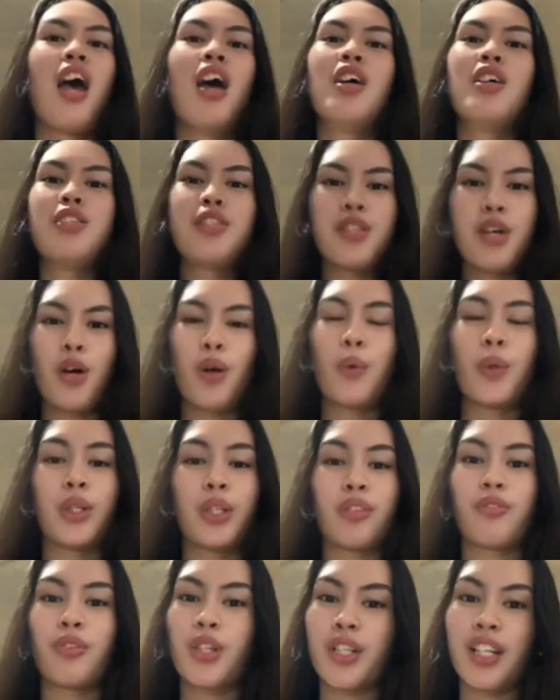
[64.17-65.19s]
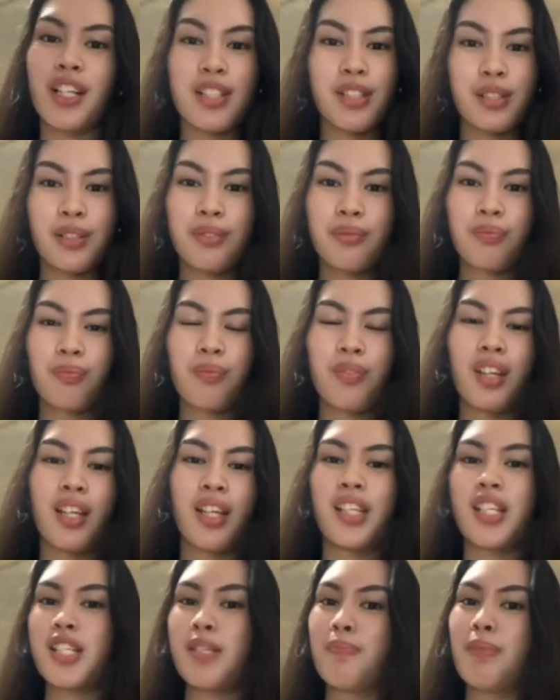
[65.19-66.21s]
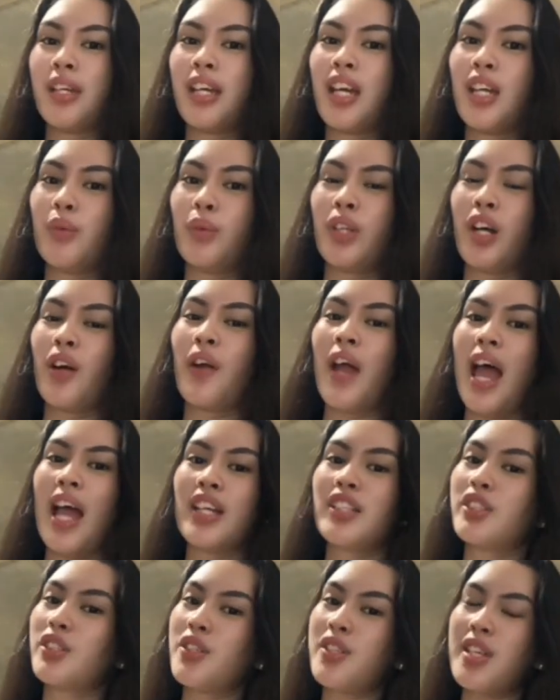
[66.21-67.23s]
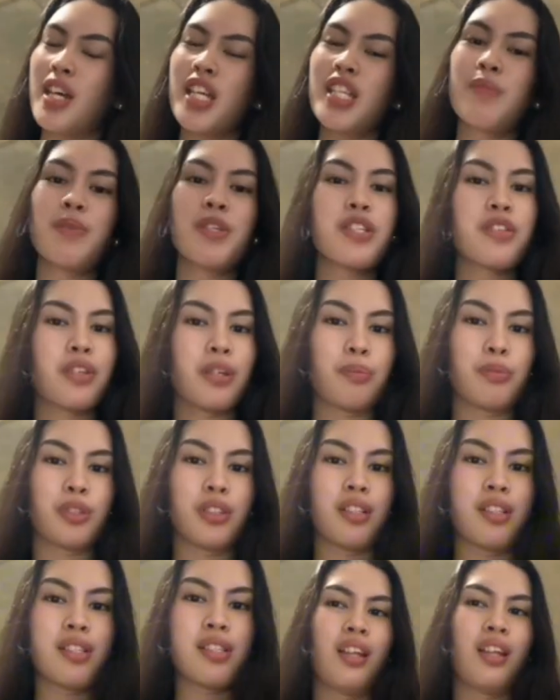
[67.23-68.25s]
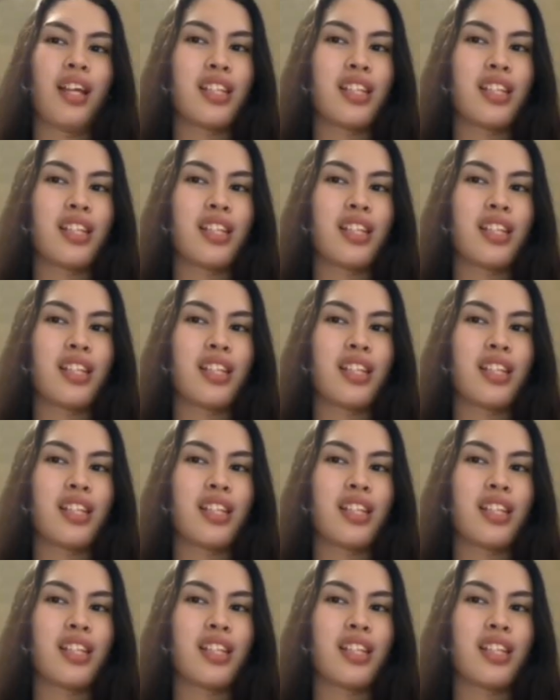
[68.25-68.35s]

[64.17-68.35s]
So without further ado, let us begin with our exercise prescriptions.